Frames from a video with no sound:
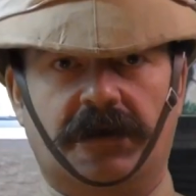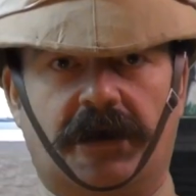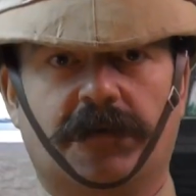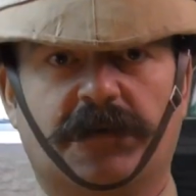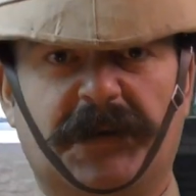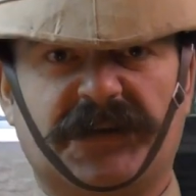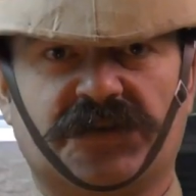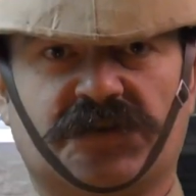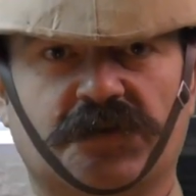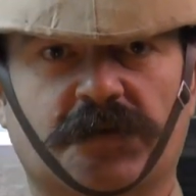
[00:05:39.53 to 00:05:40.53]
I would best
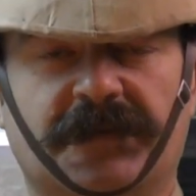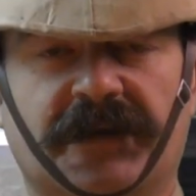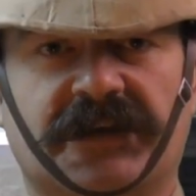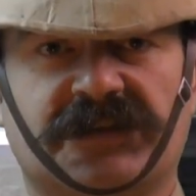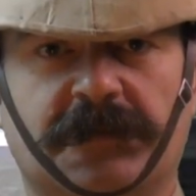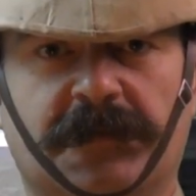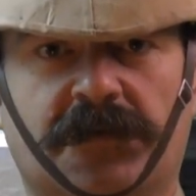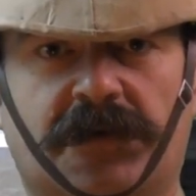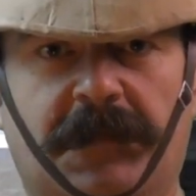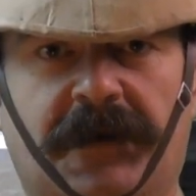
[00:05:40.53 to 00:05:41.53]
assume that a similar
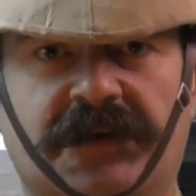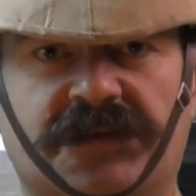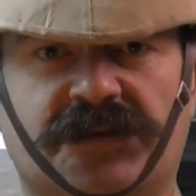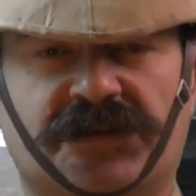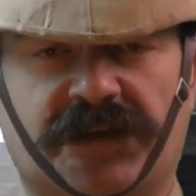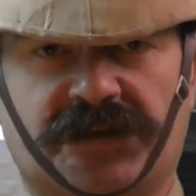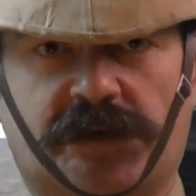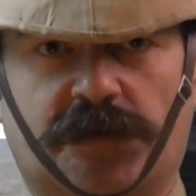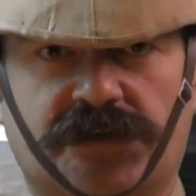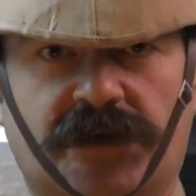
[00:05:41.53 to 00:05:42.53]
command such as
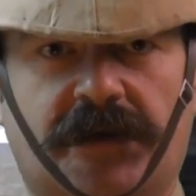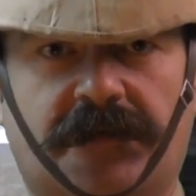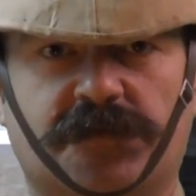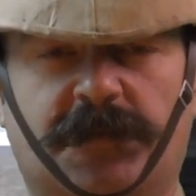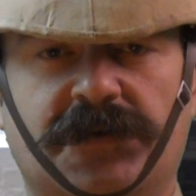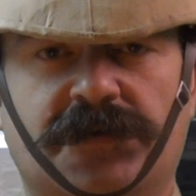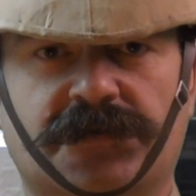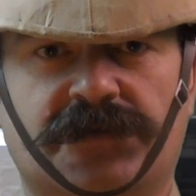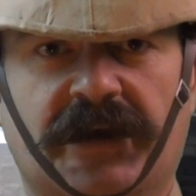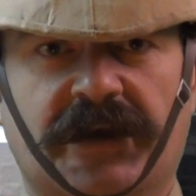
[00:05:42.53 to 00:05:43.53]
close cutoffs would be
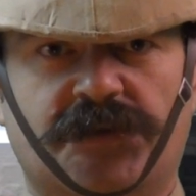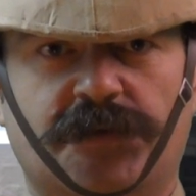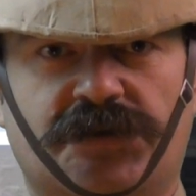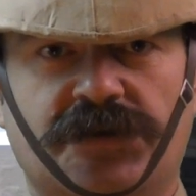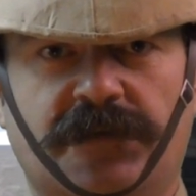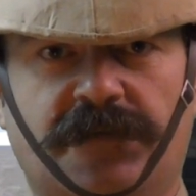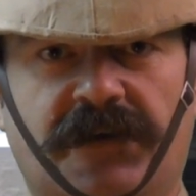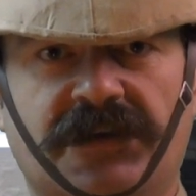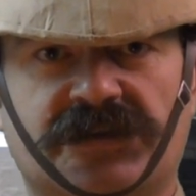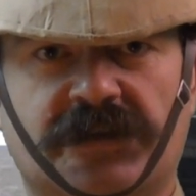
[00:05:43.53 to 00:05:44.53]
used to achieve
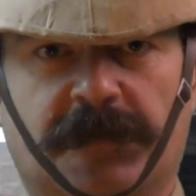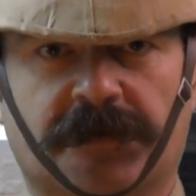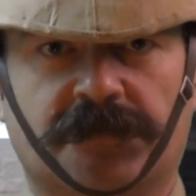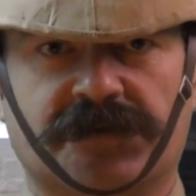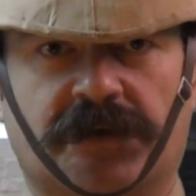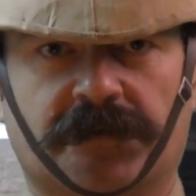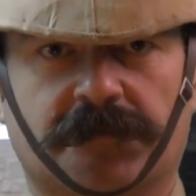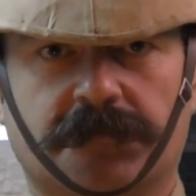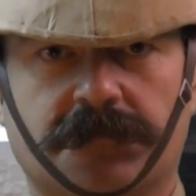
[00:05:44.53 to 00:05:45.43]
a similar result.